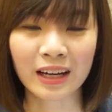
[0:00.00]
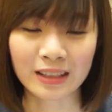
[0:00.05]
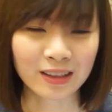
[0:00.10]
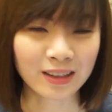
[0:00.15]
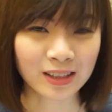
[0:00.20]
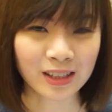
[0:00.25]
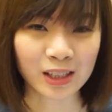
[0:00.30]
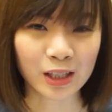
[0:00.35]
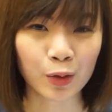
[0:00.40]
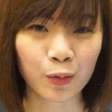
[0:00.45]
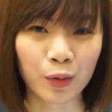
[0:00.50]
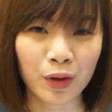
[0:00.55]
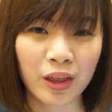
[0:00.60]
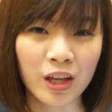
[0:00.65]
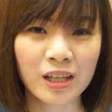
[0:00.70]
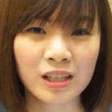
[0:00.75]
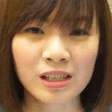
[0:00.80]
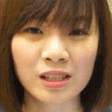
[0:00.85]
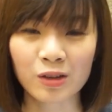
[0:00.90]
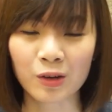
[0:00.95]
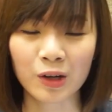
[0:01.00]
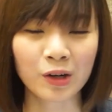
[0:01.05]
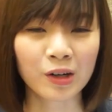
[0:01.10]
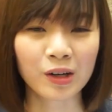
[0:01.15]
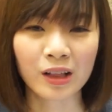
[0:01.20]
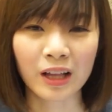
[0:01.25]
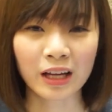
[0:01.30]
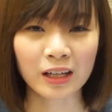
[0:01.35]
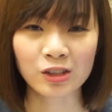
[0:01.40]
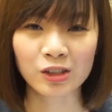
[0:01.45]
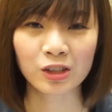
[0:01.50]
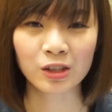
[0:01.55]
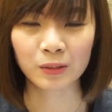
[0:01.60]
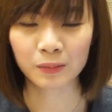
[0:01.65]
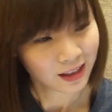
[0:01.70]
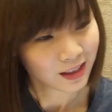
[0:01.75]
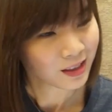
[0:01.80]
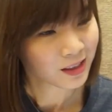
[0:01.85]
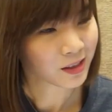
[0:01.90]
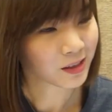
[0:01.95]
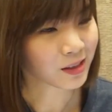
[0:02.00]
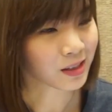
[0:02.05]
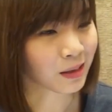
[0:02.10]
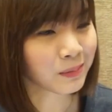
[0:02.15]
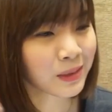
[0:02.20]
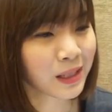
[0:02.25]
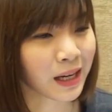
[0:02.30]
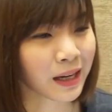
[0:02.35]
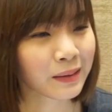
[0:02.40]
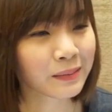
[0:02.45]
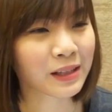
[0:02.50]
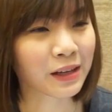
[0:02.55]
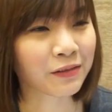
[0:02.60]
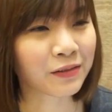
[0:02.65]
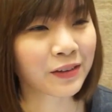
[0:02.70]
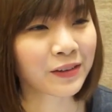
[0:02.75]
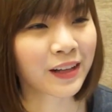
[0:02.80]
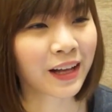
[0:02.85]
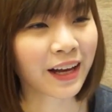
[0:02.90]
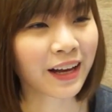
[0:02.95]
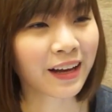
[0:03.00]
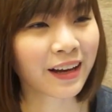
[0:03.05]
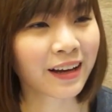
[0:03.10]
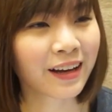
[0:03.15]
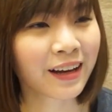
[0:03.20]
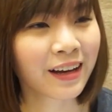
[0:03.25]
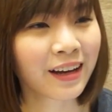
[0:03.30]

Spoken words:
and continue with his or her lecture. So sometimes I feel like,